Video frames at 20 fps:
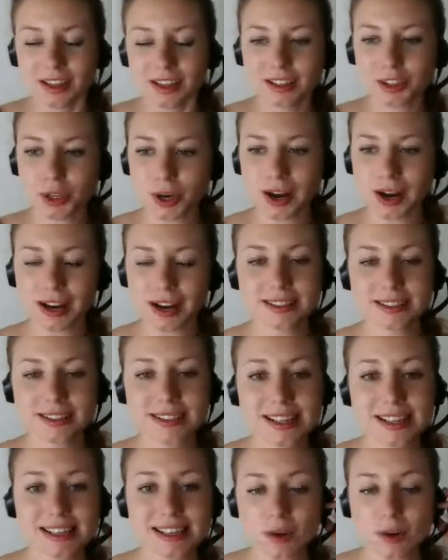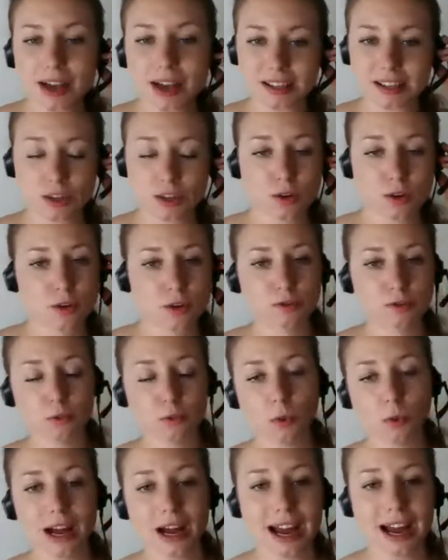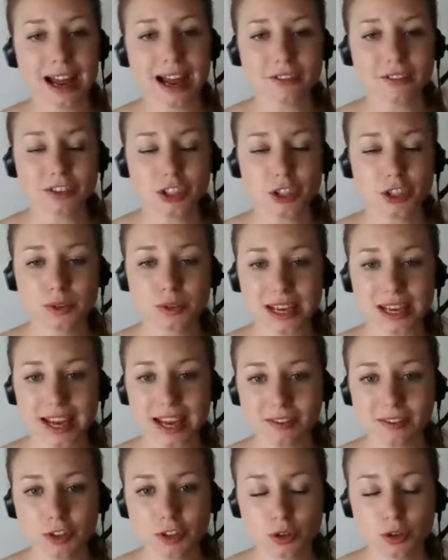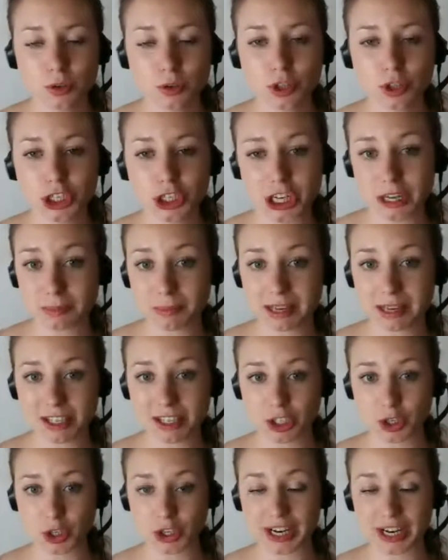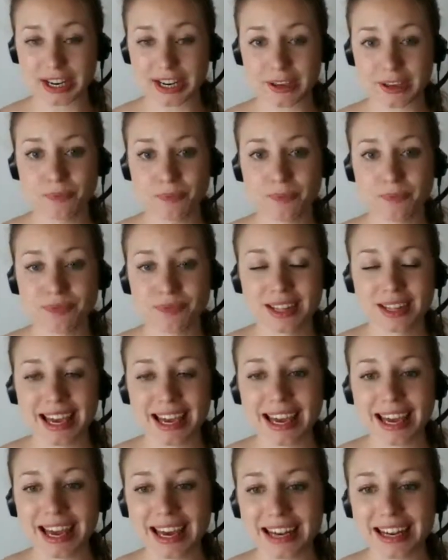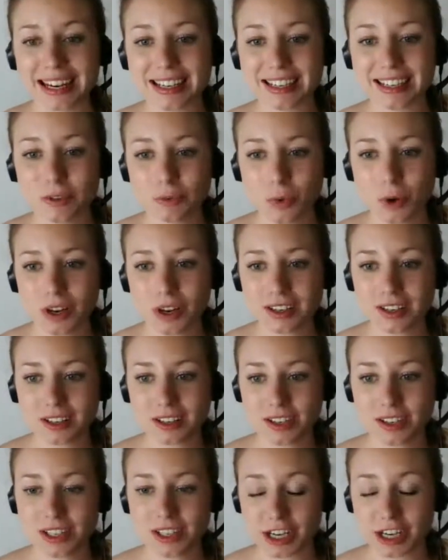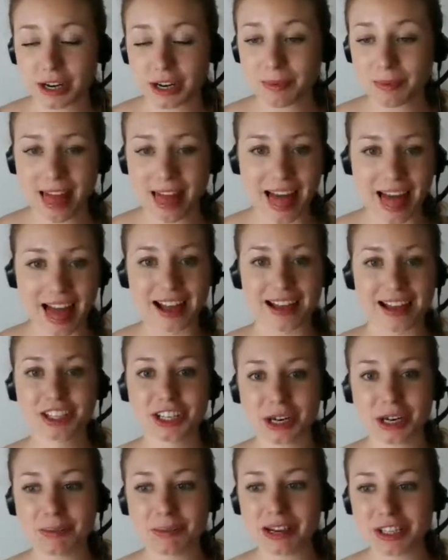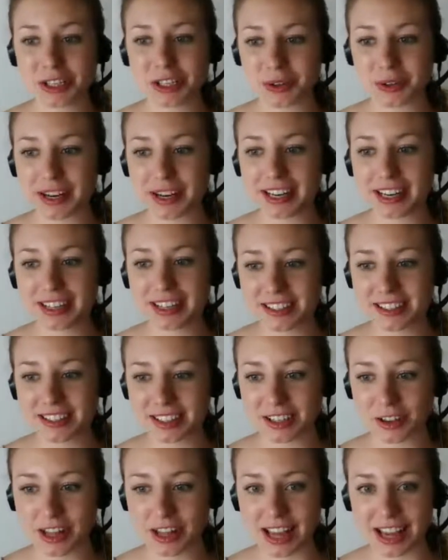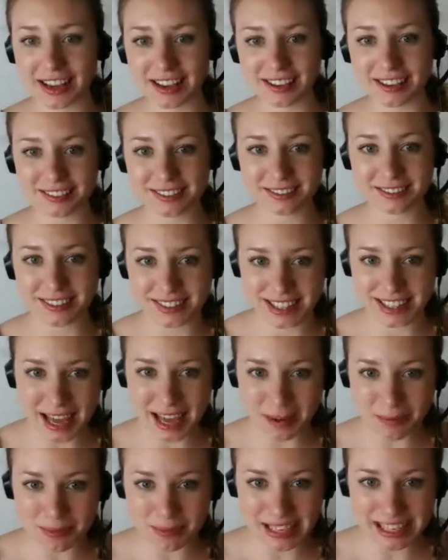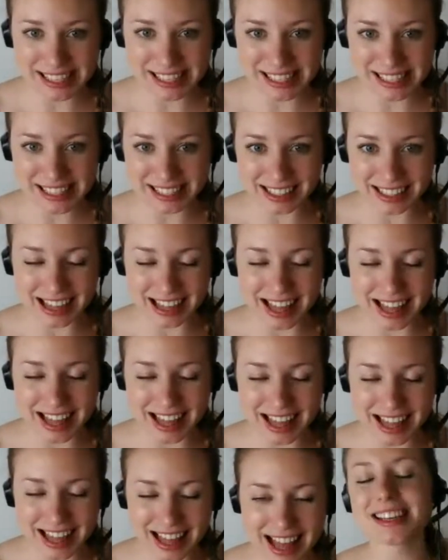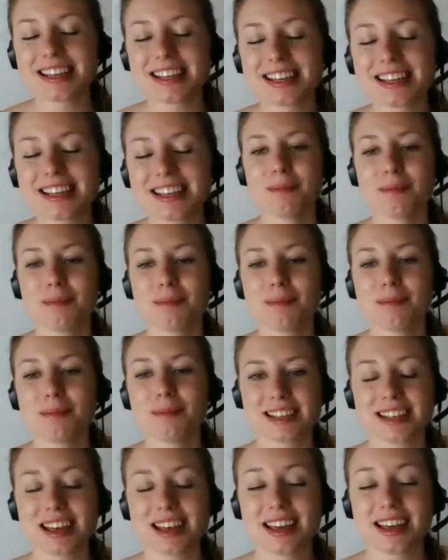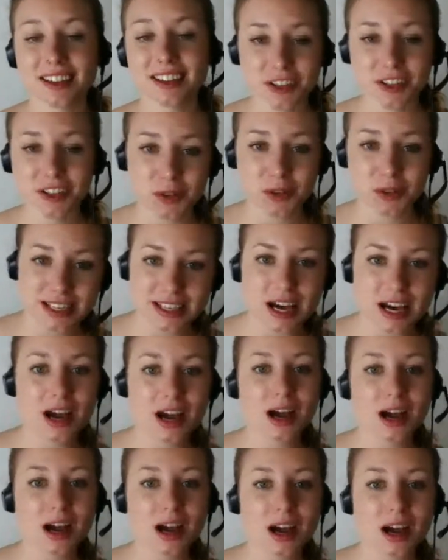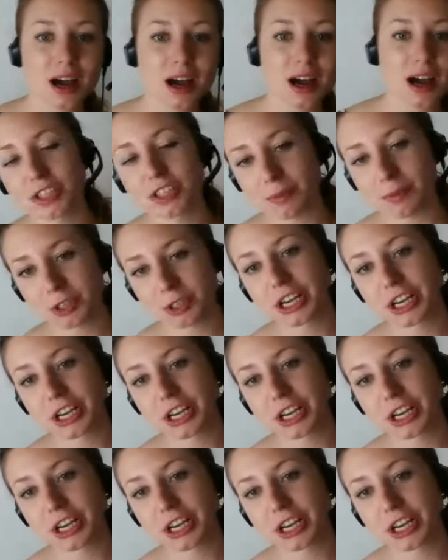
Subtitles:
trying since okay, so what I have to do is I have to share my screen. And I didn't want to share my screen until like 10 minutes into class because then other students come and I have to stop